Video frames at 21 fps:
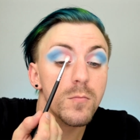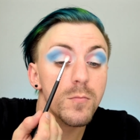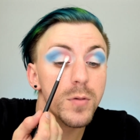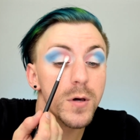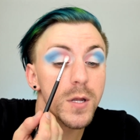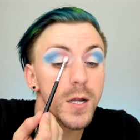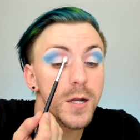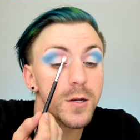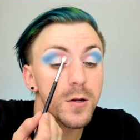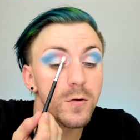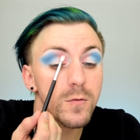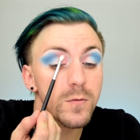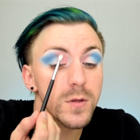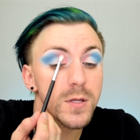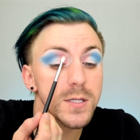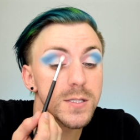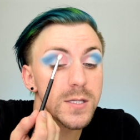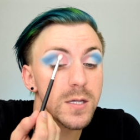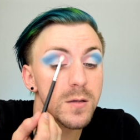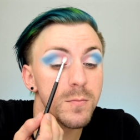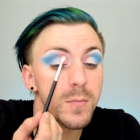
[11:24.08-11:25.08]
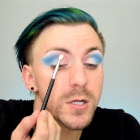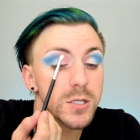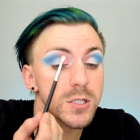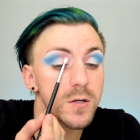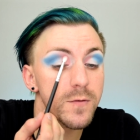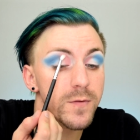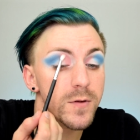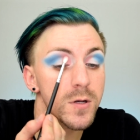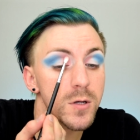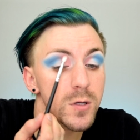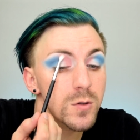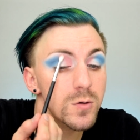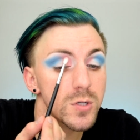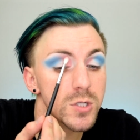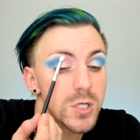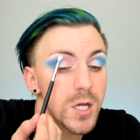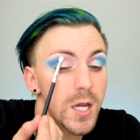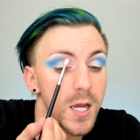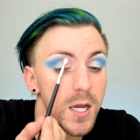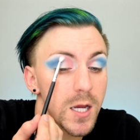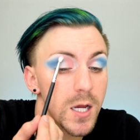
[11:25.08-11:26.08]
but I don't really see much of a new
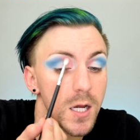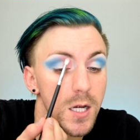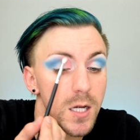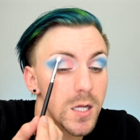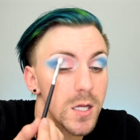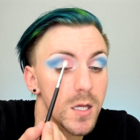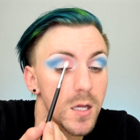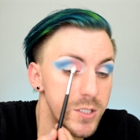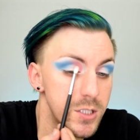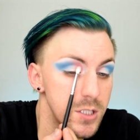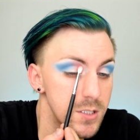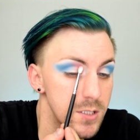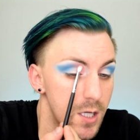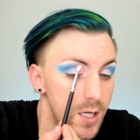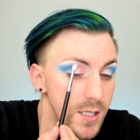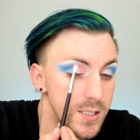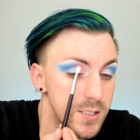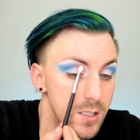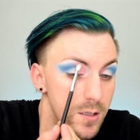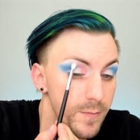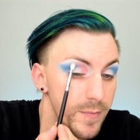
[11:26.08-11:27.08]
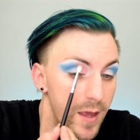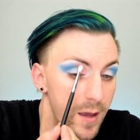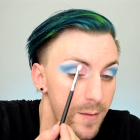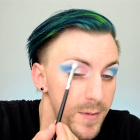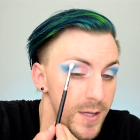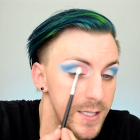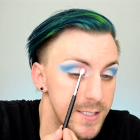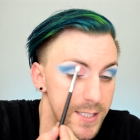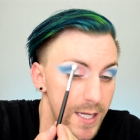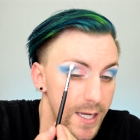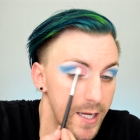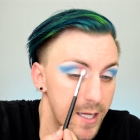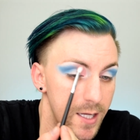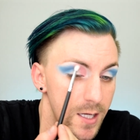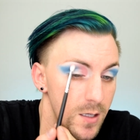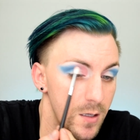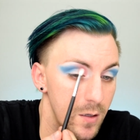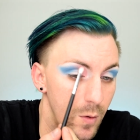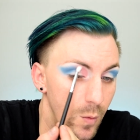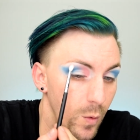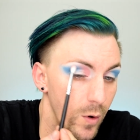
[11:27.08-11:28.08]
shade, which is awesome. That means I
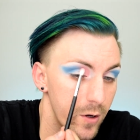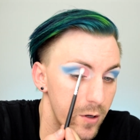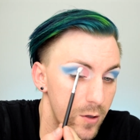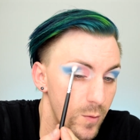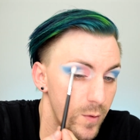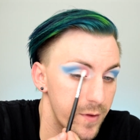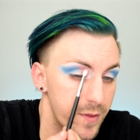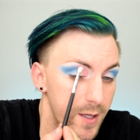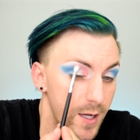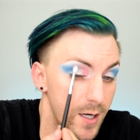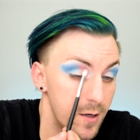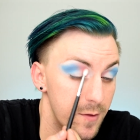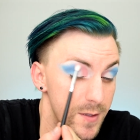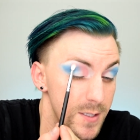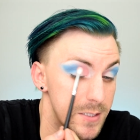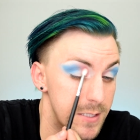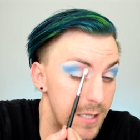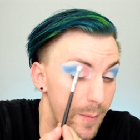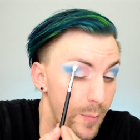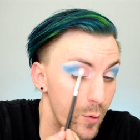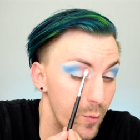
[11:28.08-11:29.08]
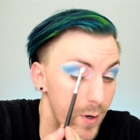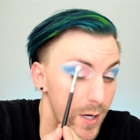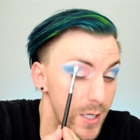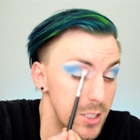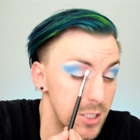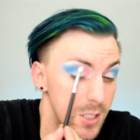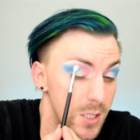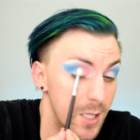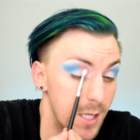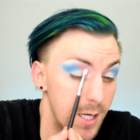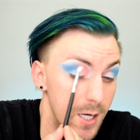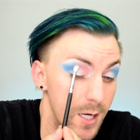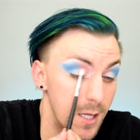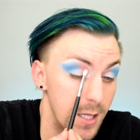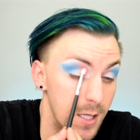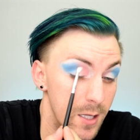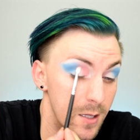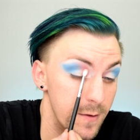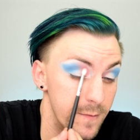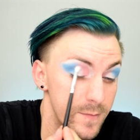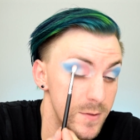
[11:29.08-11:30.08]
can work with kind of the separation that it
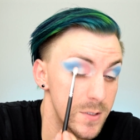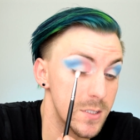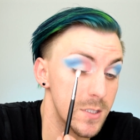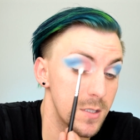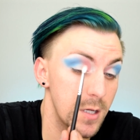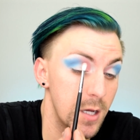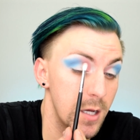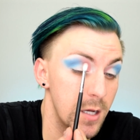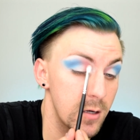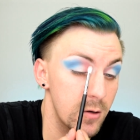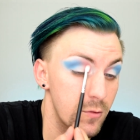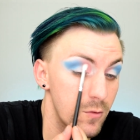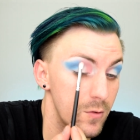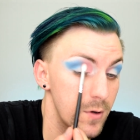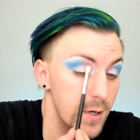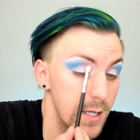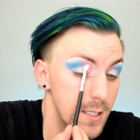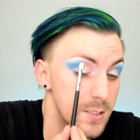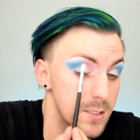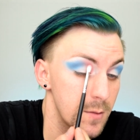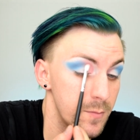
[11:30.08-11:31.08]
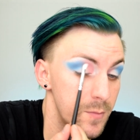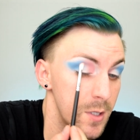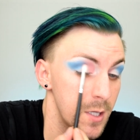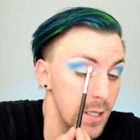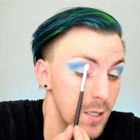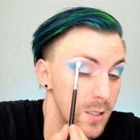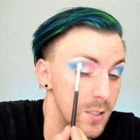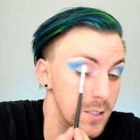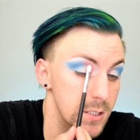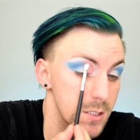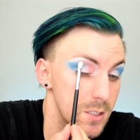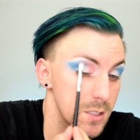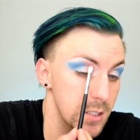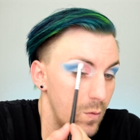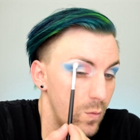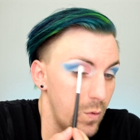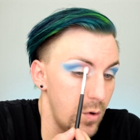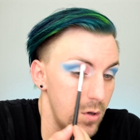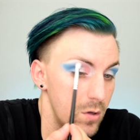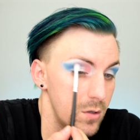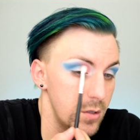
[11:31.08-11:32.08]
gives and create something else.
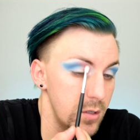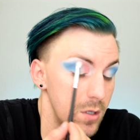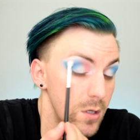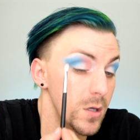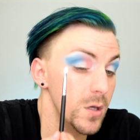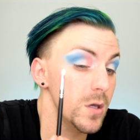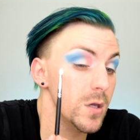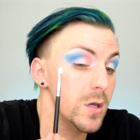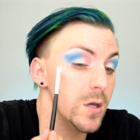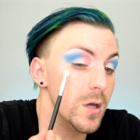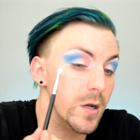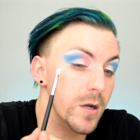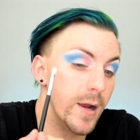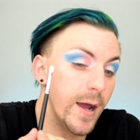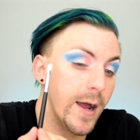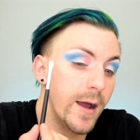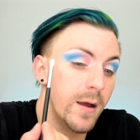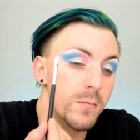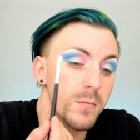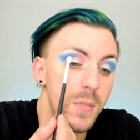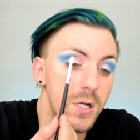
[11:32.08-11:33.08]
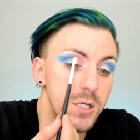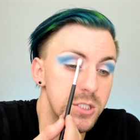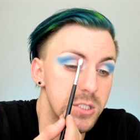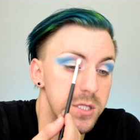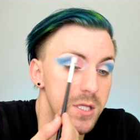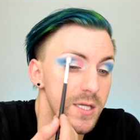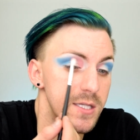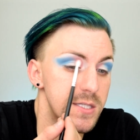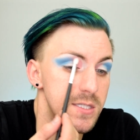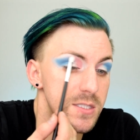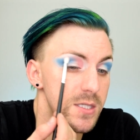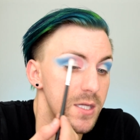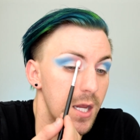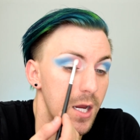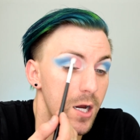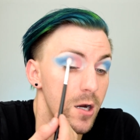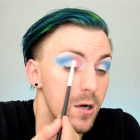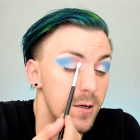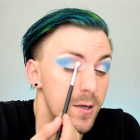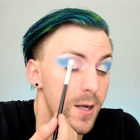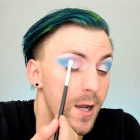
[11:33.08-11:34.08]
Well, good. I'm much less
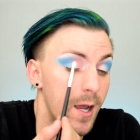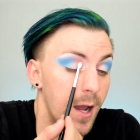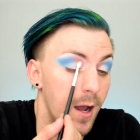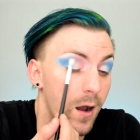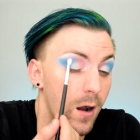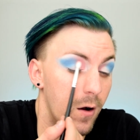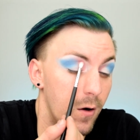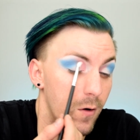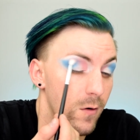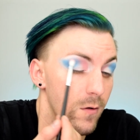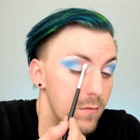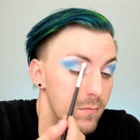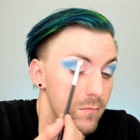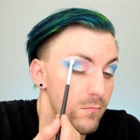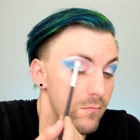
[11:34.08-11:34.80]
scared now.